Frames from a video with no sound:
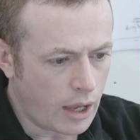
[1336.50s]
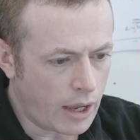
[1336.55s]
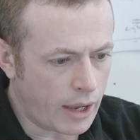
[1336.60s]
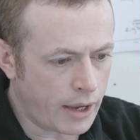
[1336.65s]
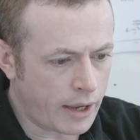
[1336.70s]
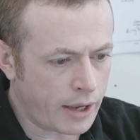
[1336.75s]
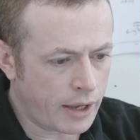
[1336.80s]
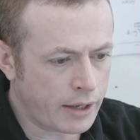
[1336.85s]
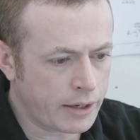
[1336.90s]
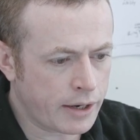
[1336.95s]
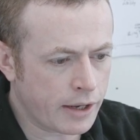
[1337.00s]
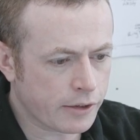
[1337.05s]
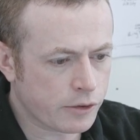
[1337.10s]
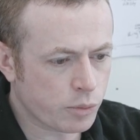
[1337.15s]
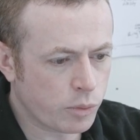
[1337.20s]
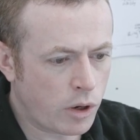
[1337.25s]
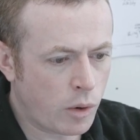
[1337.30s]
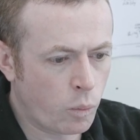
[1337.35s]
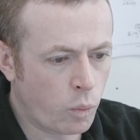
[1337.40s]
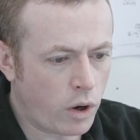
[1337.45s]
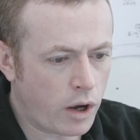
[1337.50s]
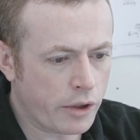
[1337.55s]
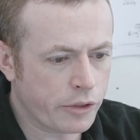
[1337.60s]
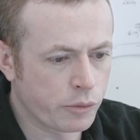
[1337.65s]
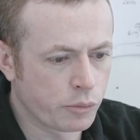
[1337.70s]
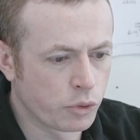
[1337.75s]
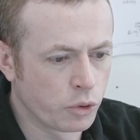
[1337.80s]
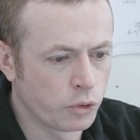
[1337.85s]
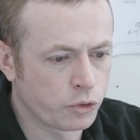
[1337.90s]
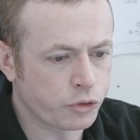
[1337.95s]
Uh, next one. What are
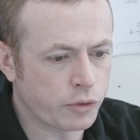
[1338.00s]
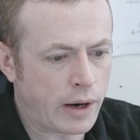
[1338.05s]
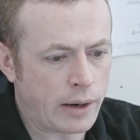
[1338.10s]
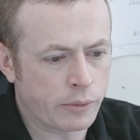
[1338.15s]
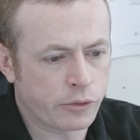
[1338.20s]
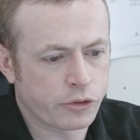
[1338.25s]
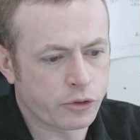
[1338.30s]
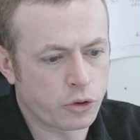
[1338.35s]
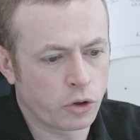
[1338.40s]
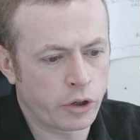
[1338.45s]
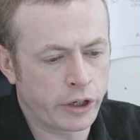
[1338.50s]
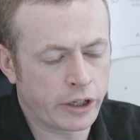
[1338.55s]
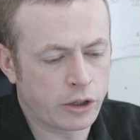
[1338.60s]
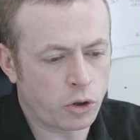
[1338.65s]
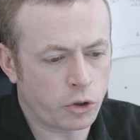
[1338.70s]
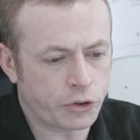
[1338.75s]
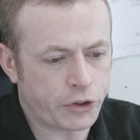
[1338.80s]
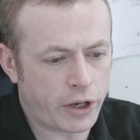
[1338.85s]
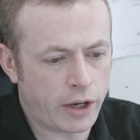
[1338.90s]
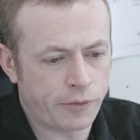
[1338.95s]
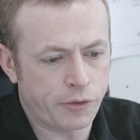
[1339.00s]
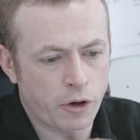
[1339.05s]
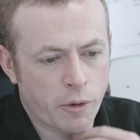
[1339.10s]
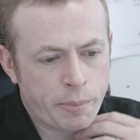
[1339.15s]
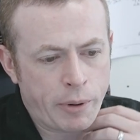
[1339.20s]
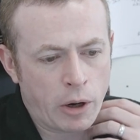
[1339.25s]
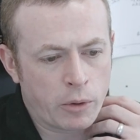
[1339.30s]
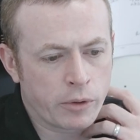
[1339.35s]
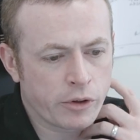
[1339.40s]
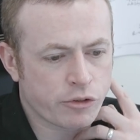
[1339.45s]
the rules around scoring kote if your
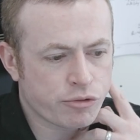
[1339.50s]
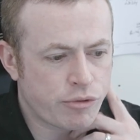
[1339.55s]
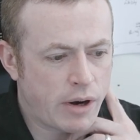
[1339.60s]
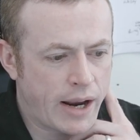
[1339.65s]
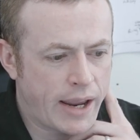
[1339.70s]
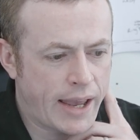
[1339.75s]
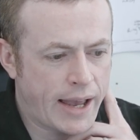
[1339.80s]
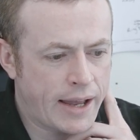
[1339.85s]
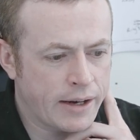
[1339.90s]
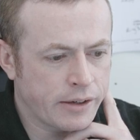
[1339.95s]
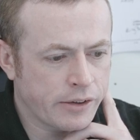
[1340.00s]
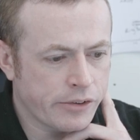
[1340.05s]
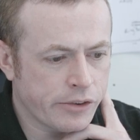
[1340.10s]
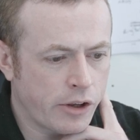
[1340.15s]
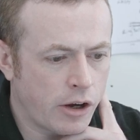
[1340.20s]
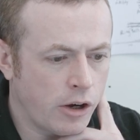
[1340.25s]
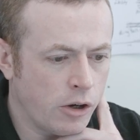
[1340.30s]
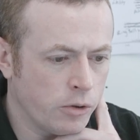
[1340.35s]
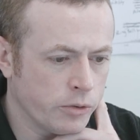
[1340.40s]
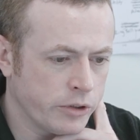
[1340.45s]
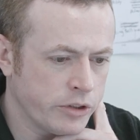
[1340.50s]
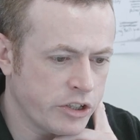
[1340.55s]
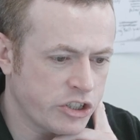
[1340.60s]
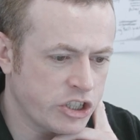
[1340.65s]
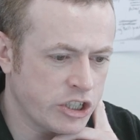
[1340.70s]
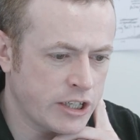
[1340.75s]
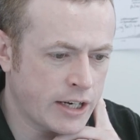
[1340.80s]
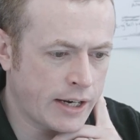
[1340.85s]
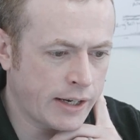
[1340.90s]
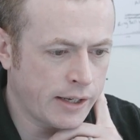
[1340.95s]
opponent's right hand is not holding the
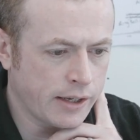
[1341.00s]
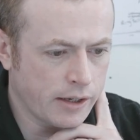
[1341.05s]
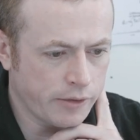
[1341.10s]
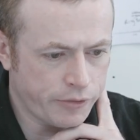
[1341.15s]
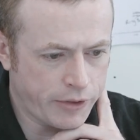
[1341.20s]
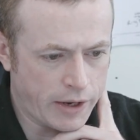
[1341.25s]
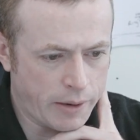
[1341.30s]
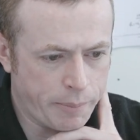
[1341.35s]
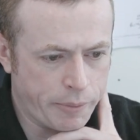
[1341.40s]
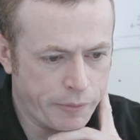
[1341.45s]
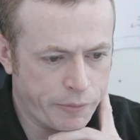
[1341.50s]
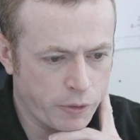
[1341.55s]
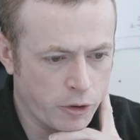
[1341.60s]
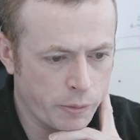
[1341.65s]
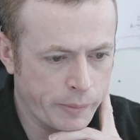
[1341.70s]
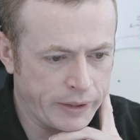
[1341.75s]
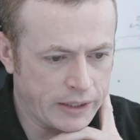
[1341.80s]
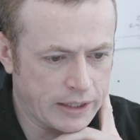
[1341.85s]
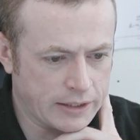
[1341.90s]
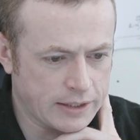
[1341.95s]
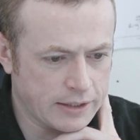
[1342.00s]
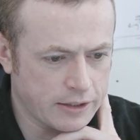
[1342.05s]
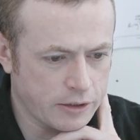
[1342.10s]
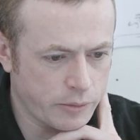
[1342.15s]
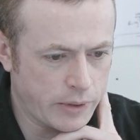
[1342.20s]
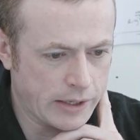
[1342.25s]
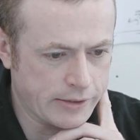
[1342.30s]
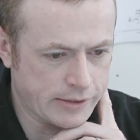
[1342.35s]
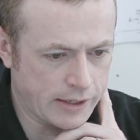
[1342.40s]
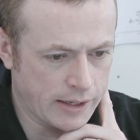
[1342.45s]
shinai? If they are performing
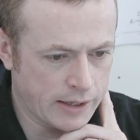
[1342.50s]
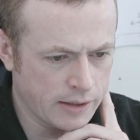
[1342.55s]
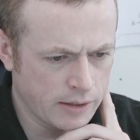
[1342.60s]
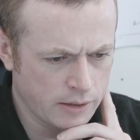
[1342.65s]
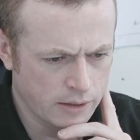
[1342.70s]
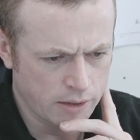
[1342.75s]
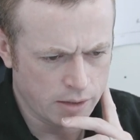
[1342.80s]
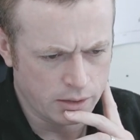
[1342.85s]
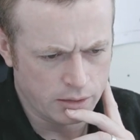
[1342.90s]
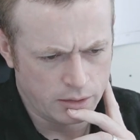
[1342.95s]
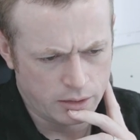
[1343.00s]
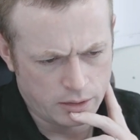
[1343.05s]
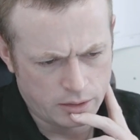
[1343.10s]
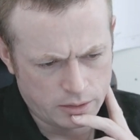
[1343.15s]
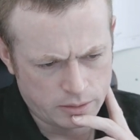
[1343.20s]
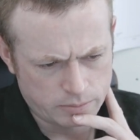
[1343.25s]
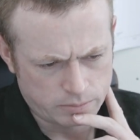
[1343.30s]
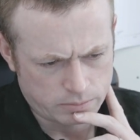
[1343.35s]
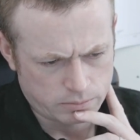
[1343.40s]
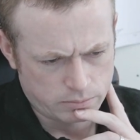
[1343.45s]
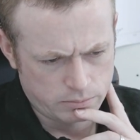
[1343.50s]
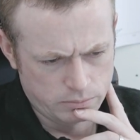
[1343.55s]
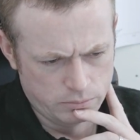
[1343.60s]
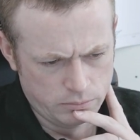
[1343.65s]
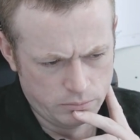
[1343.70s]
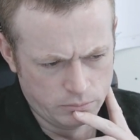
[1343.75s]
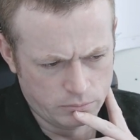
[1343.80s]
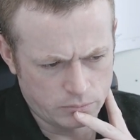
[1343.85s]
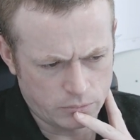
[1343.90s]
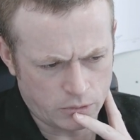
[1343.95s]
katate waza,
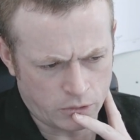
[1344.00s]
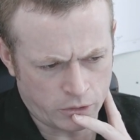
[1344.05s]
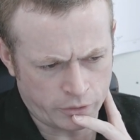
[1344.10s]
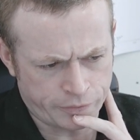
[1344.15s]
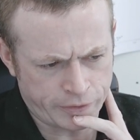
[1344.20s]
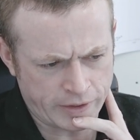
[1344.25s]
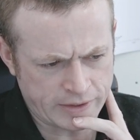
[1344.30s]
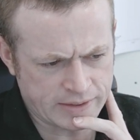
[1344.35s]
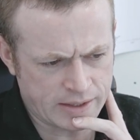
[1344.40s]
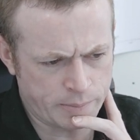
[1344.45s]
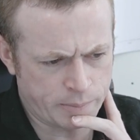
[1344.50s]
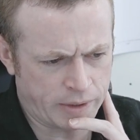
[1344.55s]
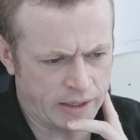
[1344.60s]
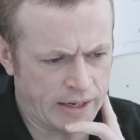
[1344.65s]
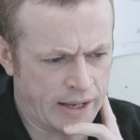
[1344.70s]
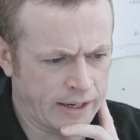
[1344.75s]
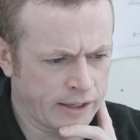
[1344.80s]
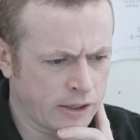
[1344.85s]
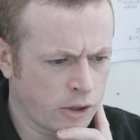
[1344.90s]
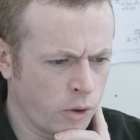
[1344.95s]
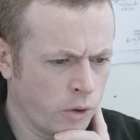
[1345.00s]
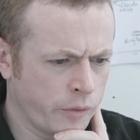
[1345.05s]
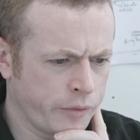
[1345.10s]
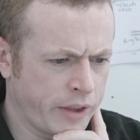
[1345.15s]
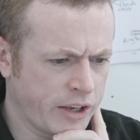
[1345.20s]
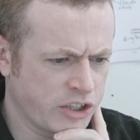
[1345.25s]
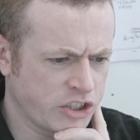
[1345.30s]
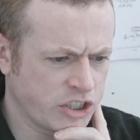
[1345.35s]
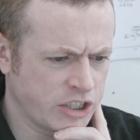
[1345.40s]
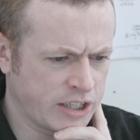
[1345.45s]
or if they simply let go of
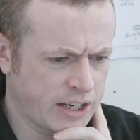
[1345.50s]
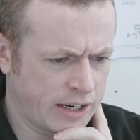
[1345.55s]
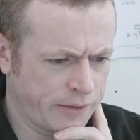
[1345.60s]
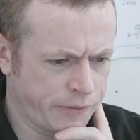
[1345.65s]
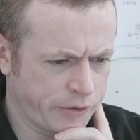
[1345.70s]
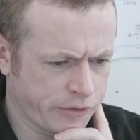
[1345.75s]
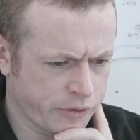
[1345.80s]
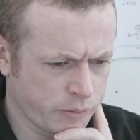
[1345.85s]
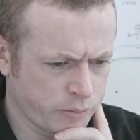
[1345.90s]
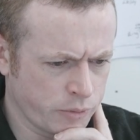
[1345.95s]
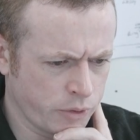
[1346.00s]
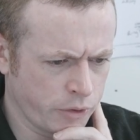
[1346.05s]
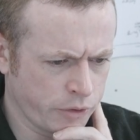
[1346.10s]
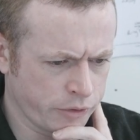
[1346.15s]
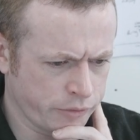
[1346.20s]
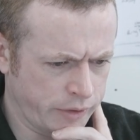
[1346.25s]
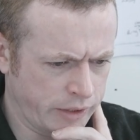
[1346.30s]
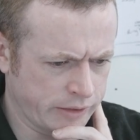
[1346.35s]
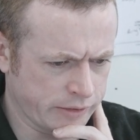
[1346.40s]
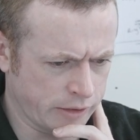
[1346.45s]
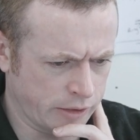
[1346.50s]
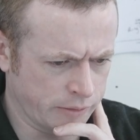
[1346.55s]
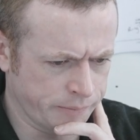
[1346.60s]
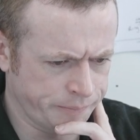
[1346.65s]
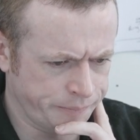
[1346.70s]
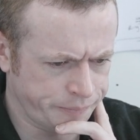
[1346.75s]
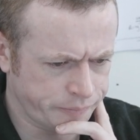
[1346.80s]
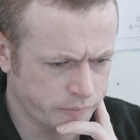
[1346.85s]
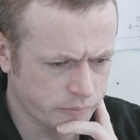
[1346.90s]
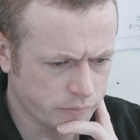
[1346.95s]
their shinai for some other reason?